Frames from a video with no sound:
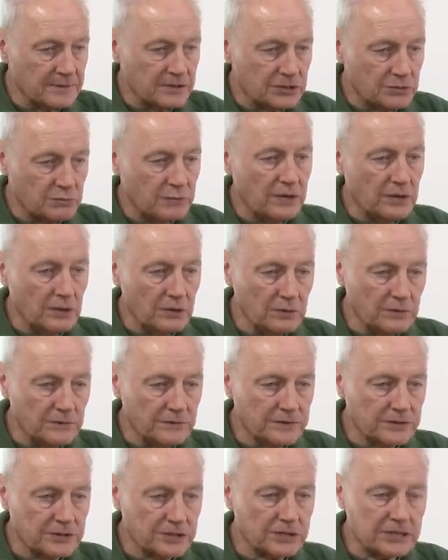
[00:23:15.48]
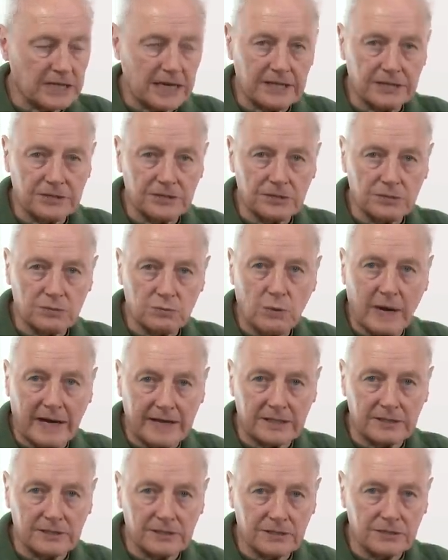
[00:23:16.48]
12 standard
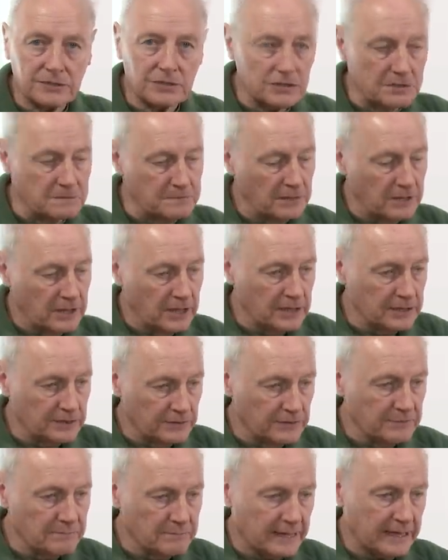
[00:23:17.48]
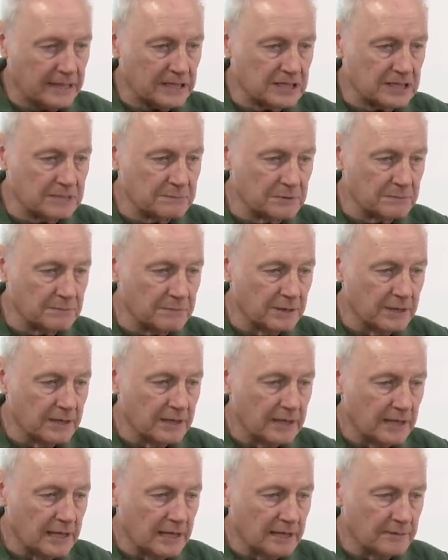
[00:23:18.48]
wagons is kind of the maximum
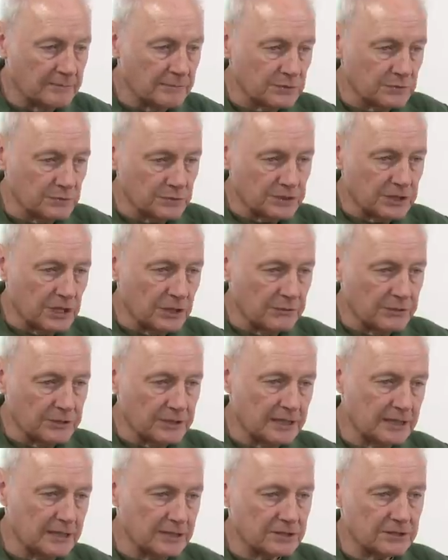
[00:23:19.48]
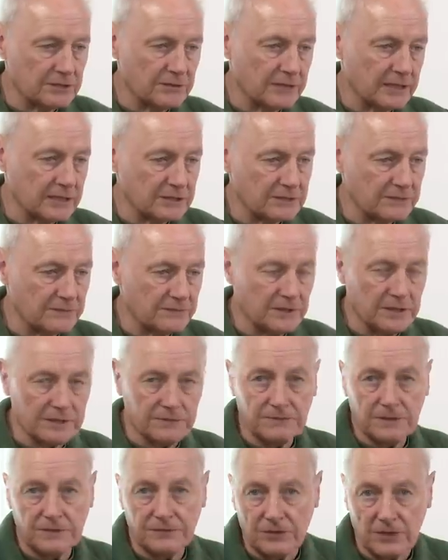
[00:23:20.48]
that would go in here. So that's,
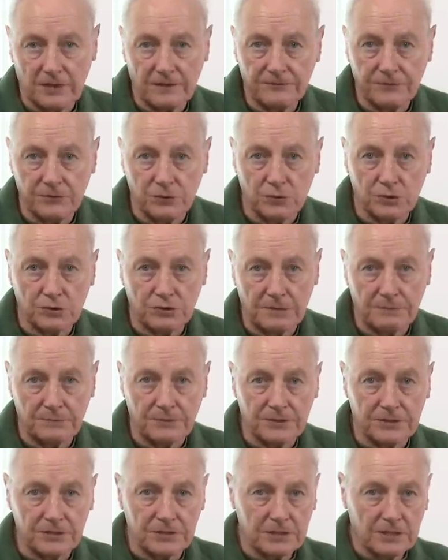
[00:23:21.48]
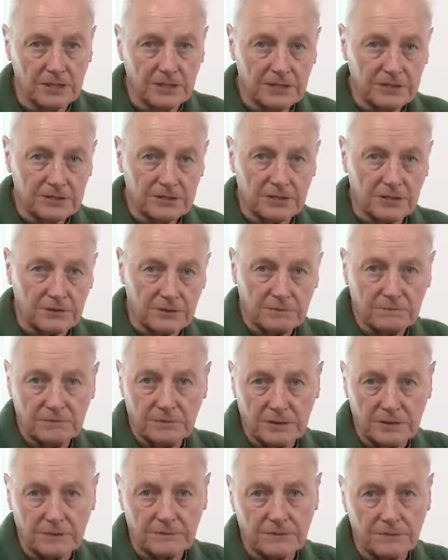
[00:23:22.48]
if you like, 4 triplets. So,
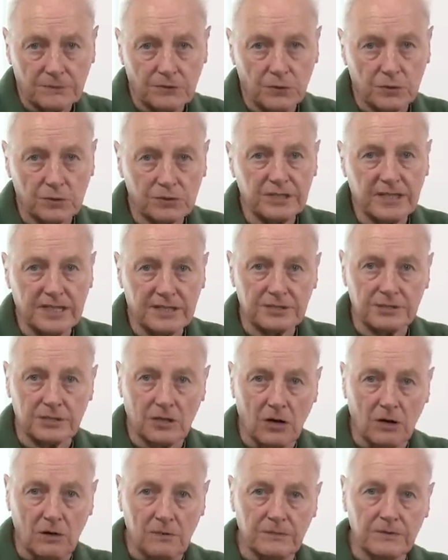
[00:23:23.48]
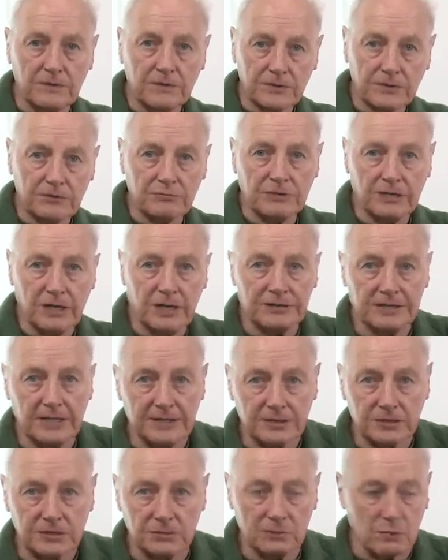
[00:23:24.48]
you know, 4 sets of 3
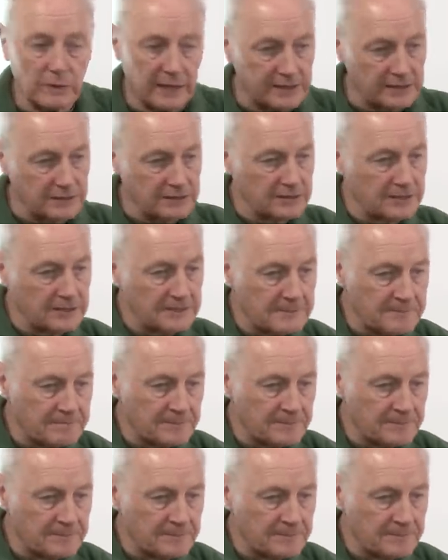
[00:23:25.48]
identical wagons